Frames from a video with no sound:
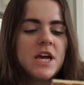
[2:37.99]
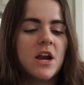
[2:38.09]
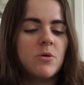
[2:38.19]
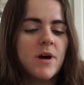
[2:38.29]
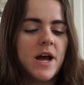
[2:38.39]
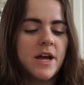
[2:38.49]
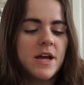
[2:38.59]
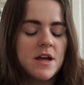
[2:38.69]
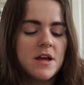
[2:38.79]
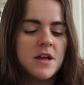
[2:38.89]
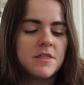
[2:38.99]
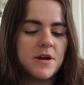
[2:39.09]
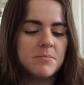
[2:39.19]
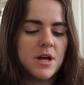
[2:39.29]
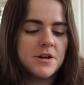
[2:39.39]
Getaway,
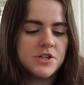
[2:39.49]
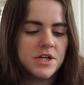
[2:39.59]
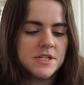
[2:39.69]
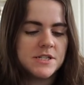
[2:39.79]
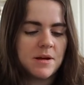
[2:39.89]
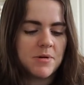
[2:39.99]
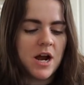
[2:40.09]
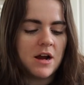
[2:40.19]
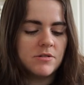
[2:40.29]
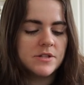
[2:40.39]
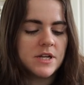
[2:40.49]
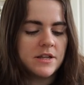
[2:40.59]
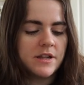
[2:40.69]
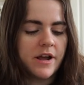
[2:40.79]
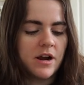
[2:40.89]
their blush in Summer House,
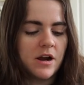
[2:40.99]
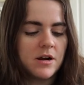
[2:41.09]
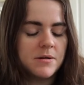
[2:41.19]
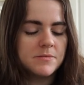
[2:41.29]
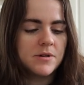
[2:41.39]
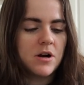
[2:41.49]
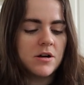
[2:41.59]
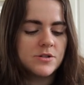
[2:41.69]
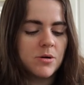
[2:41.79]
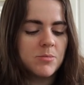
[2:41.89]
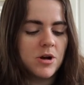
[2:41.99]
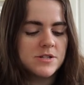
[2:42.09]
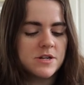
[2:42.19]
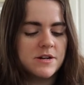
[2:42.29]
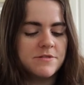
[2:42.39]
and their contour
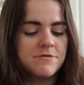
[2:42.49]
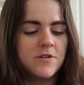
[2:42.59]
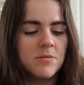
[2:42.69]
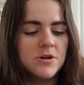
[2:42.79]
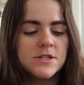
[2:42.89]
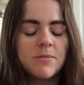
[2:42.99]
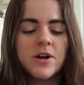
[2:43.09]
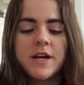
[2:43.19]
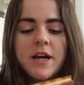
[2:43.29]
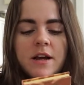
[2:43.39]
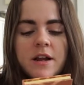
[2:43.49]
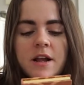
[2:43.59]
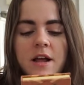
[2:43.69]
bronzer in Farmer's Market.